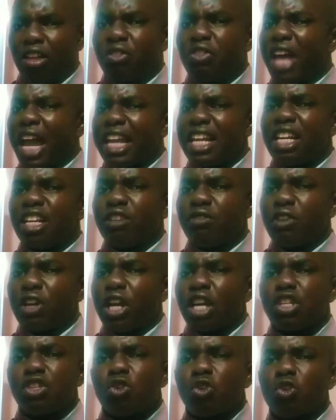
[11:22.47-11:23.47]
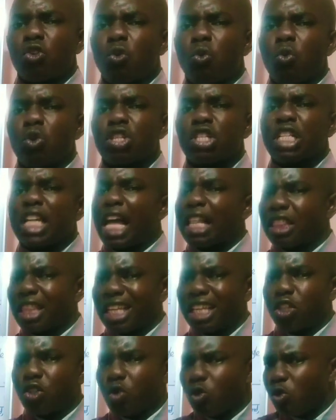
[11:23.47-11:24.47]
The identification was
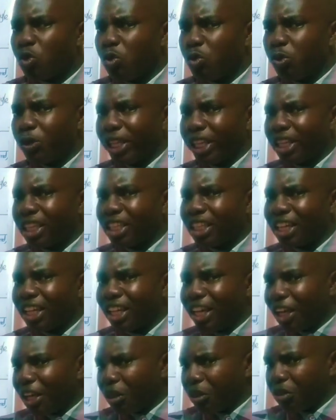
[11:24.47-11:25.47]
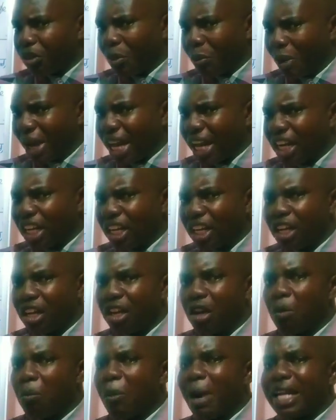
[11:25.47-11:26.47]
nothing to do with the man,
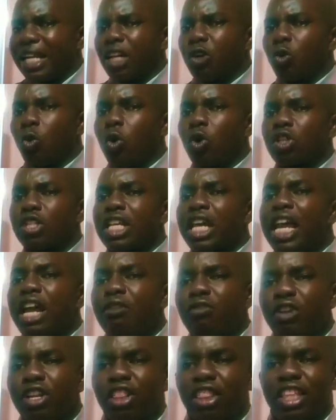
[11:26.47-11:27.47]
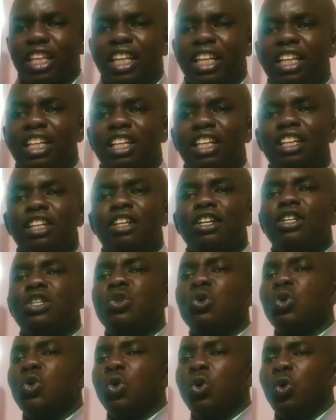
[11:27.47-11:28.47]
but it was everything
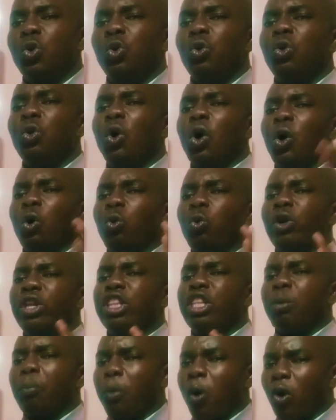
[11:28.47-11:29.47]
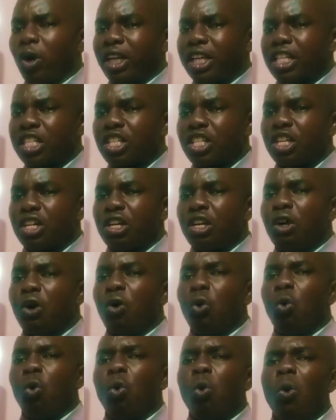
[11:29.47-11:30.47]
to do with the police,
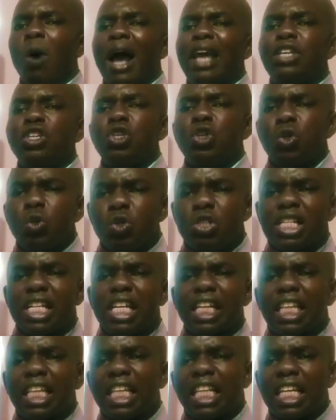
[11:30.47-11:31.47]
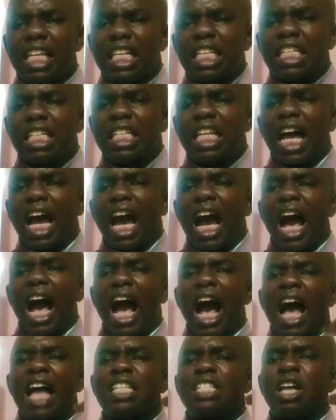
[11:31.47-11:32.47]
who were using this
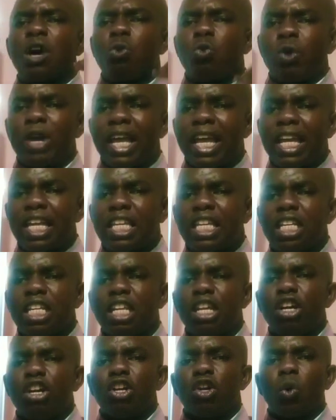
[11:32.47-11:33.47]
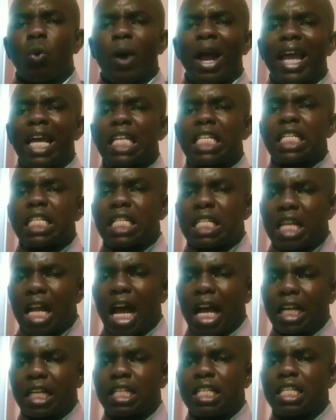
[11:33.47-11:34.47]
as a way to
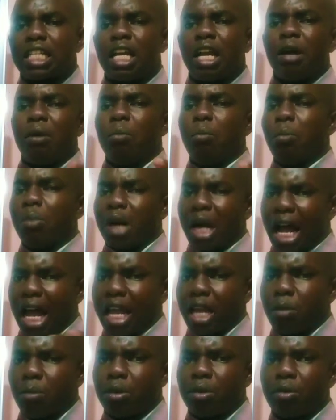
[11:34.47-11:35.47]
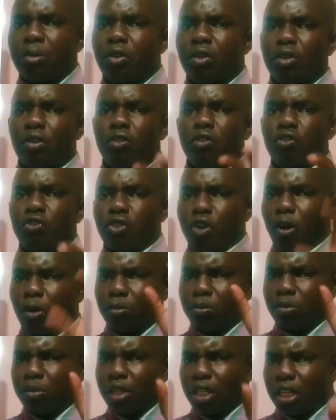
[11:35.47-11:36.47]
extract bribe
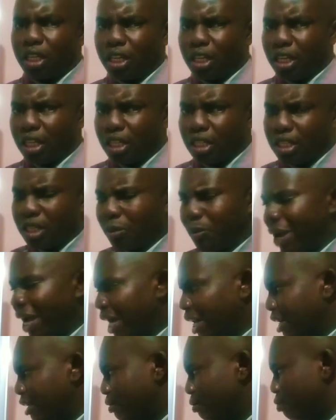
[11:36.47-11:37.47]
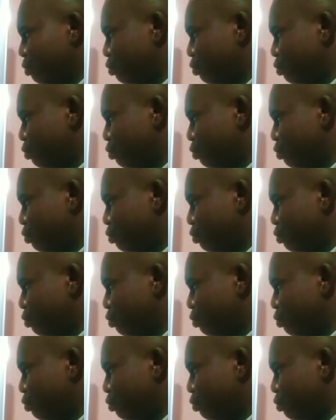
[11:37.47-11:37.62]
from the man.